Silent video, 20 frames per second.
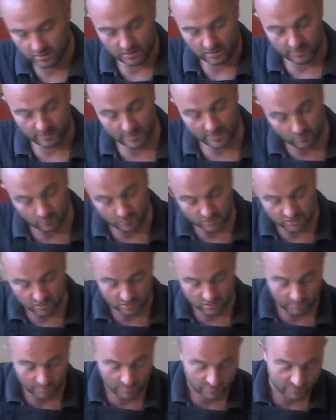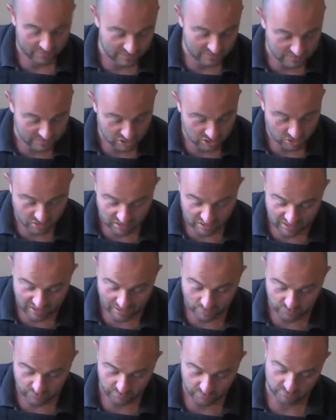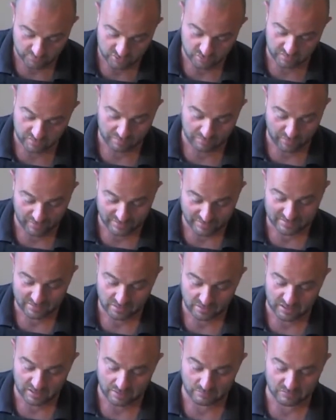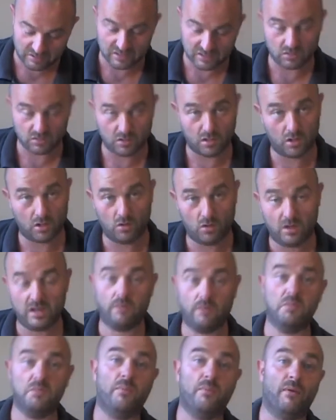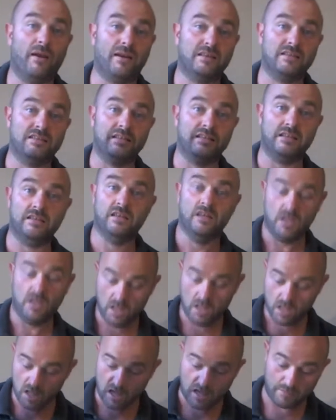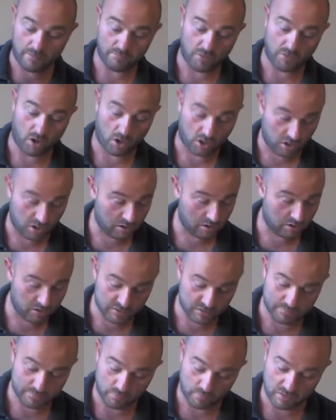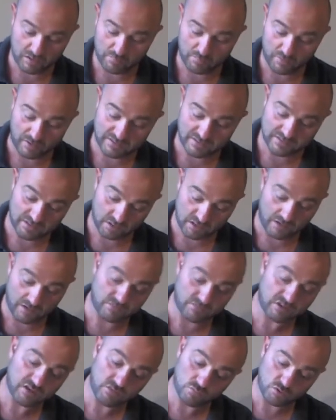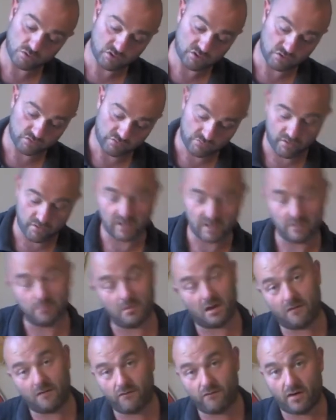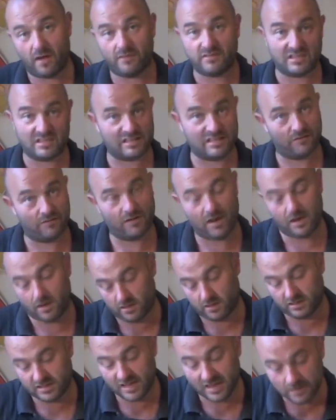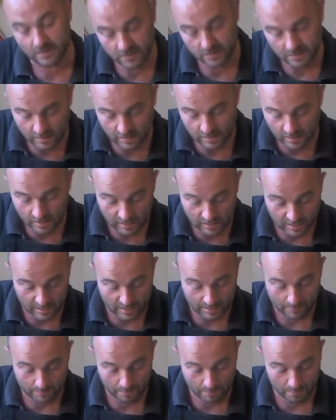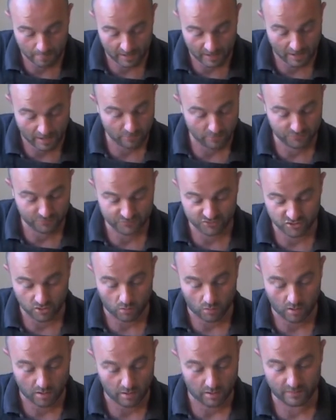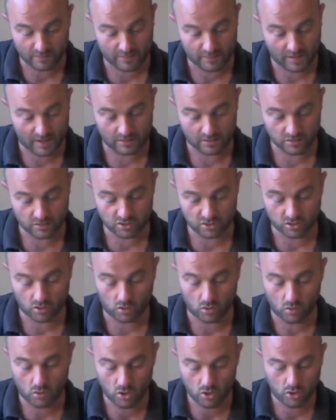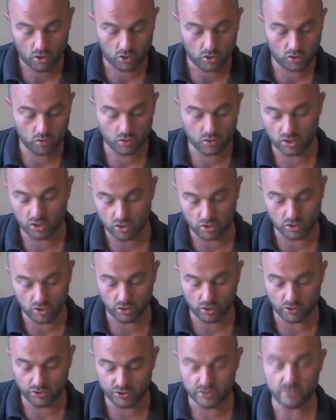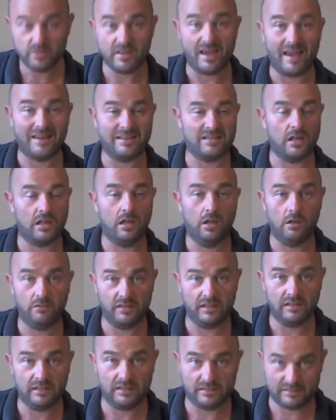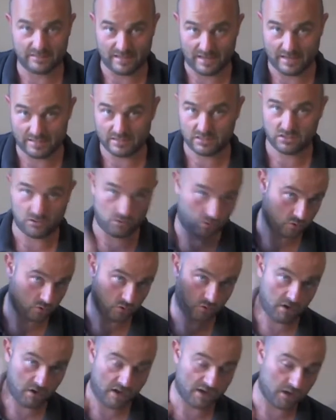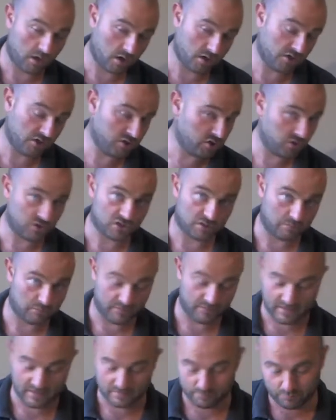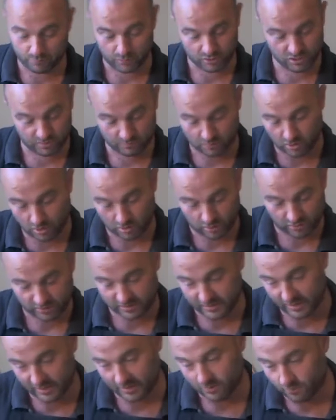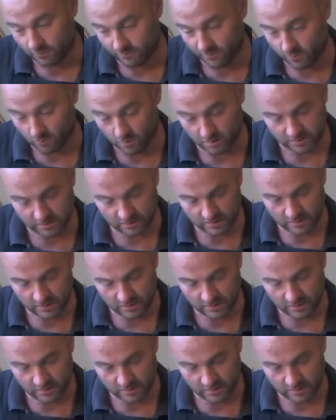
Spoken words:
And then what's good about these is you can count them, so we can practice our counting. So not only are we practicing our colours, but we can practice our counting. 1, 2, 3, you might have 5, 6, 7, 8, 9, 10. and so on like that. So you can do that as a lovely little task. So crack on and do some of that. Put some colors together if you want.